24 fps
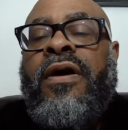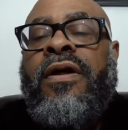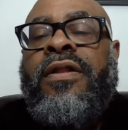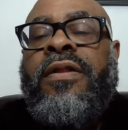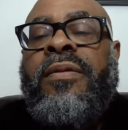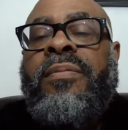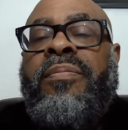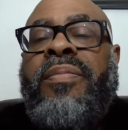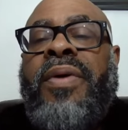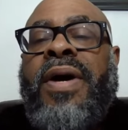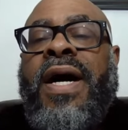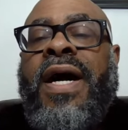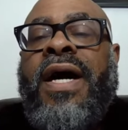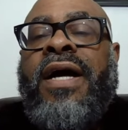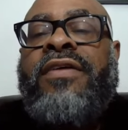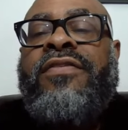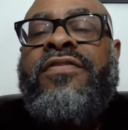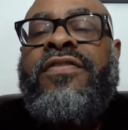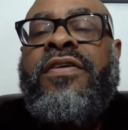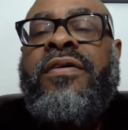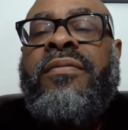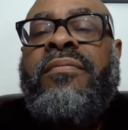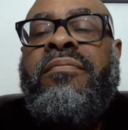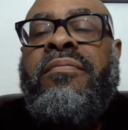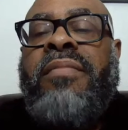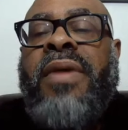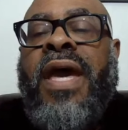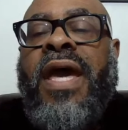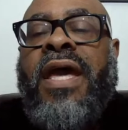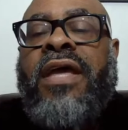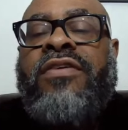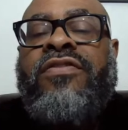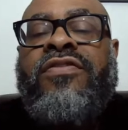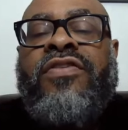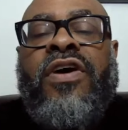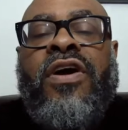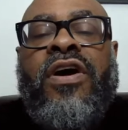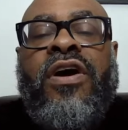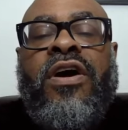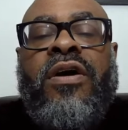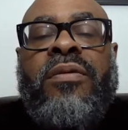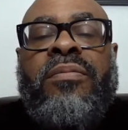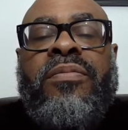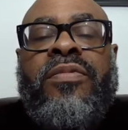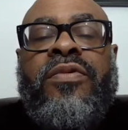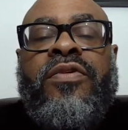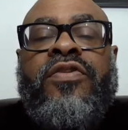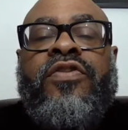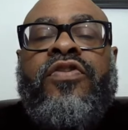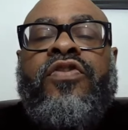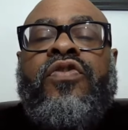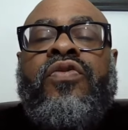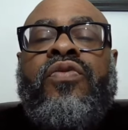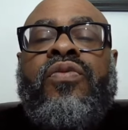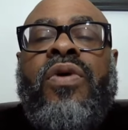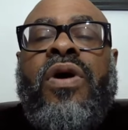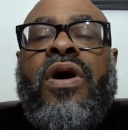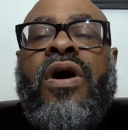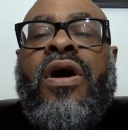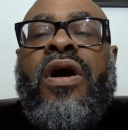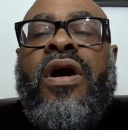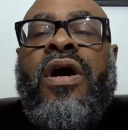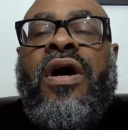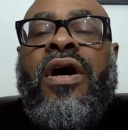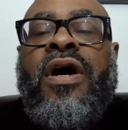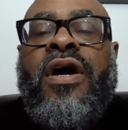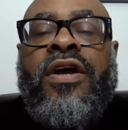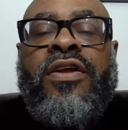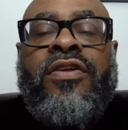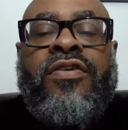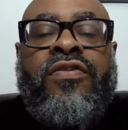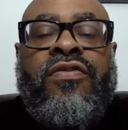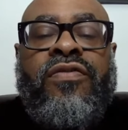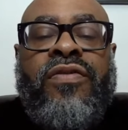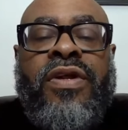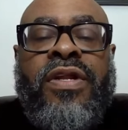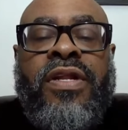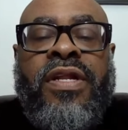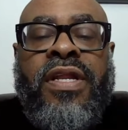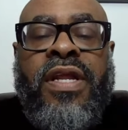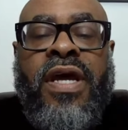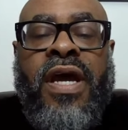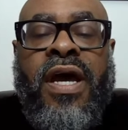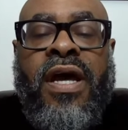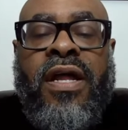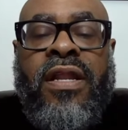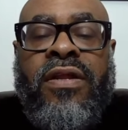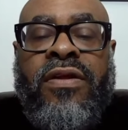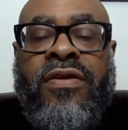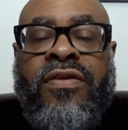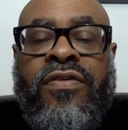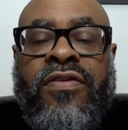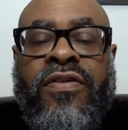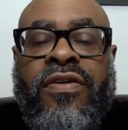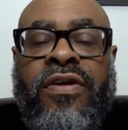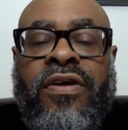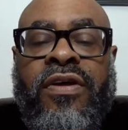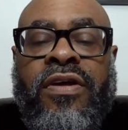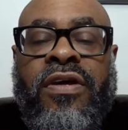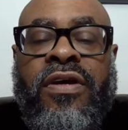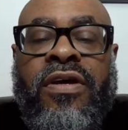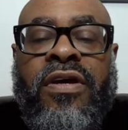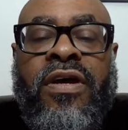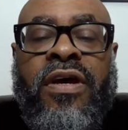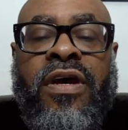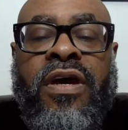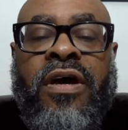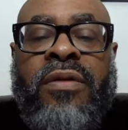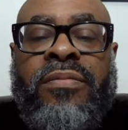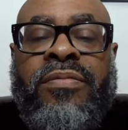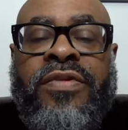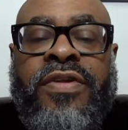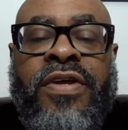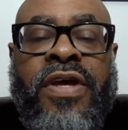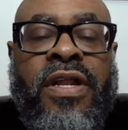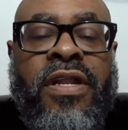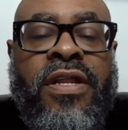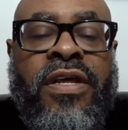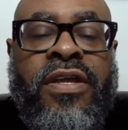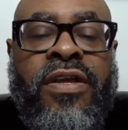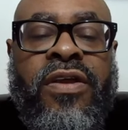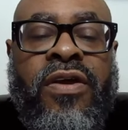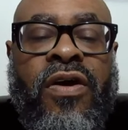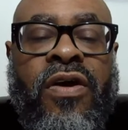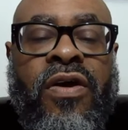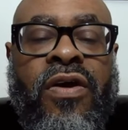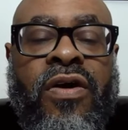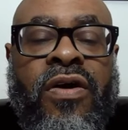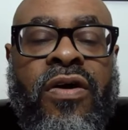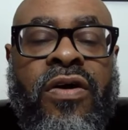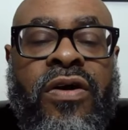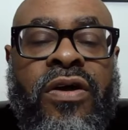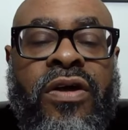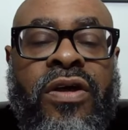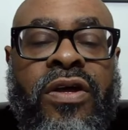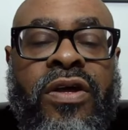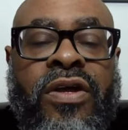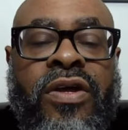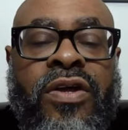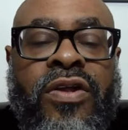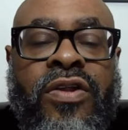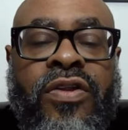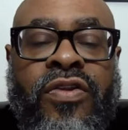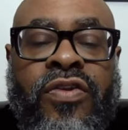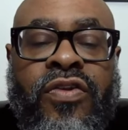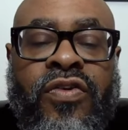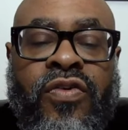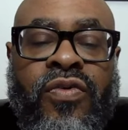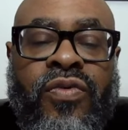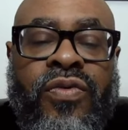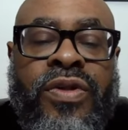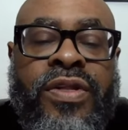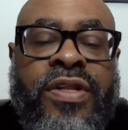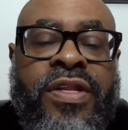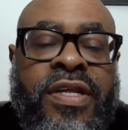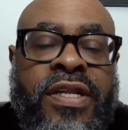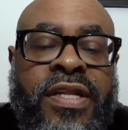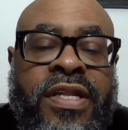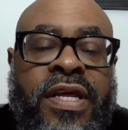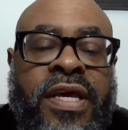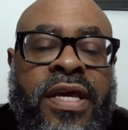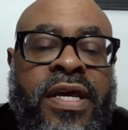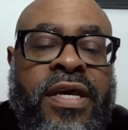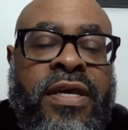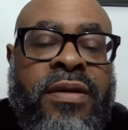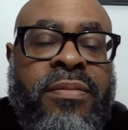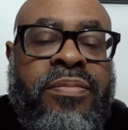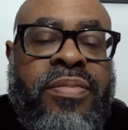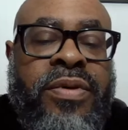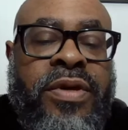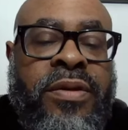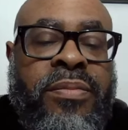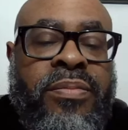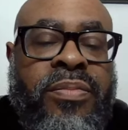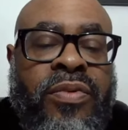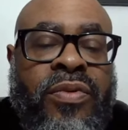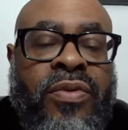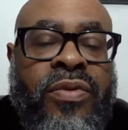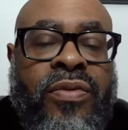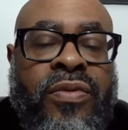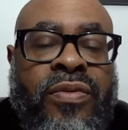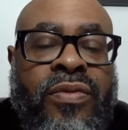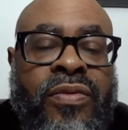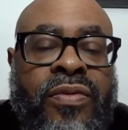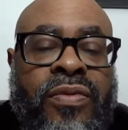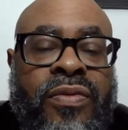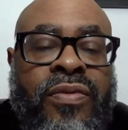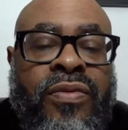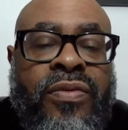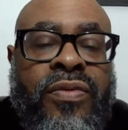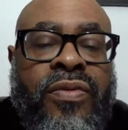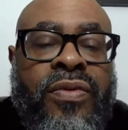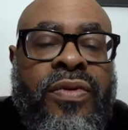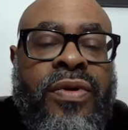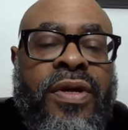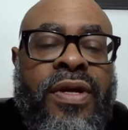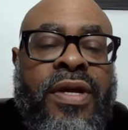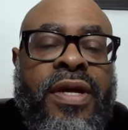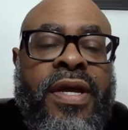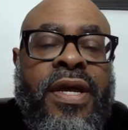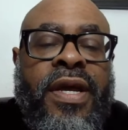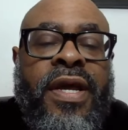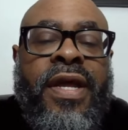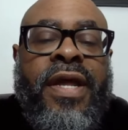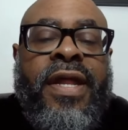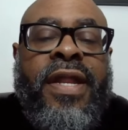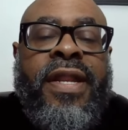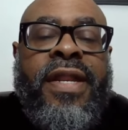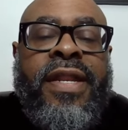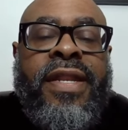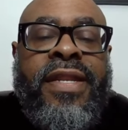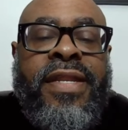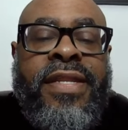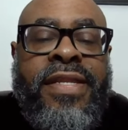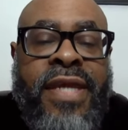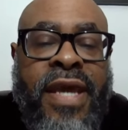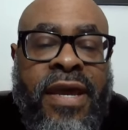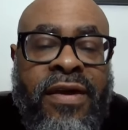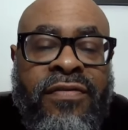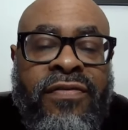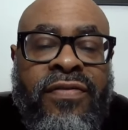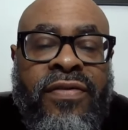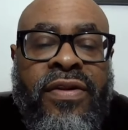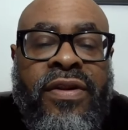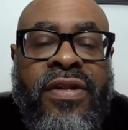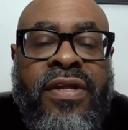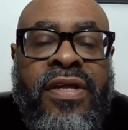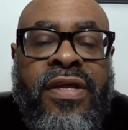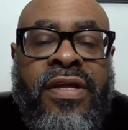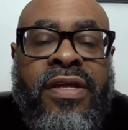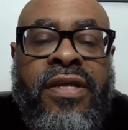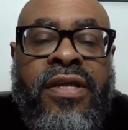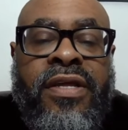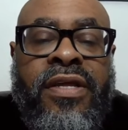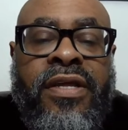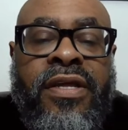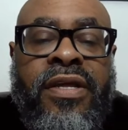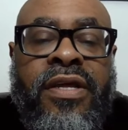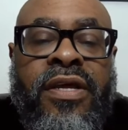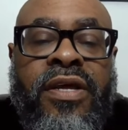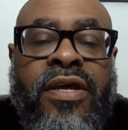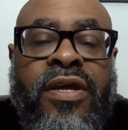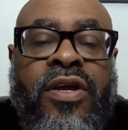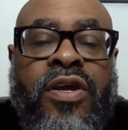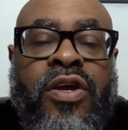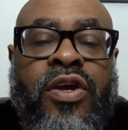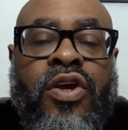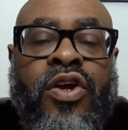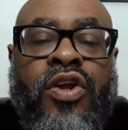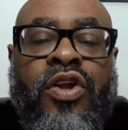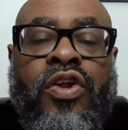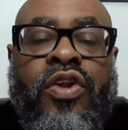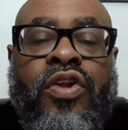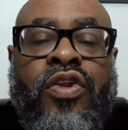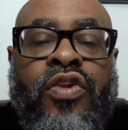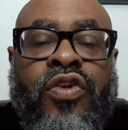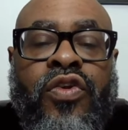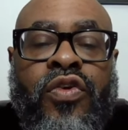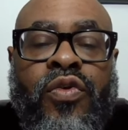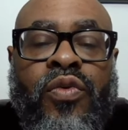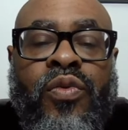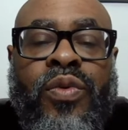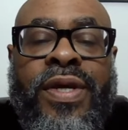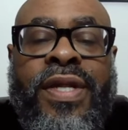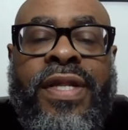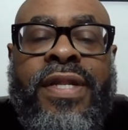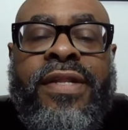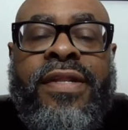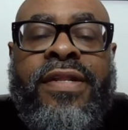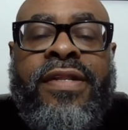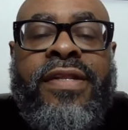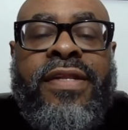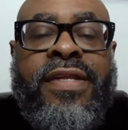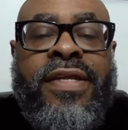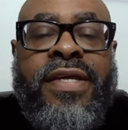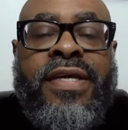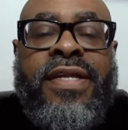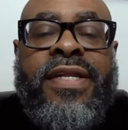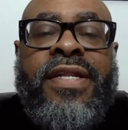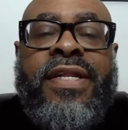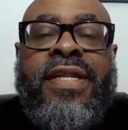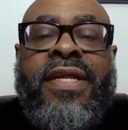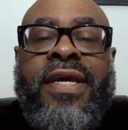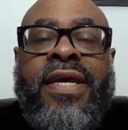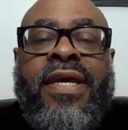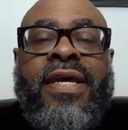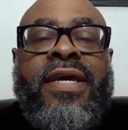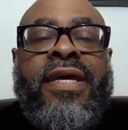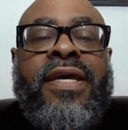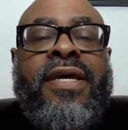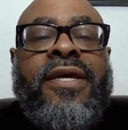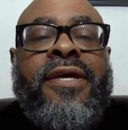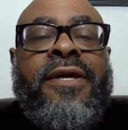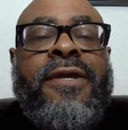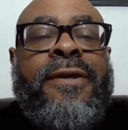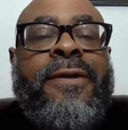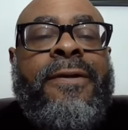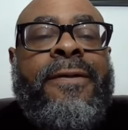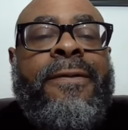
deposit match up to $100. I'm telling y'all, do it today, people. Definitely do it today.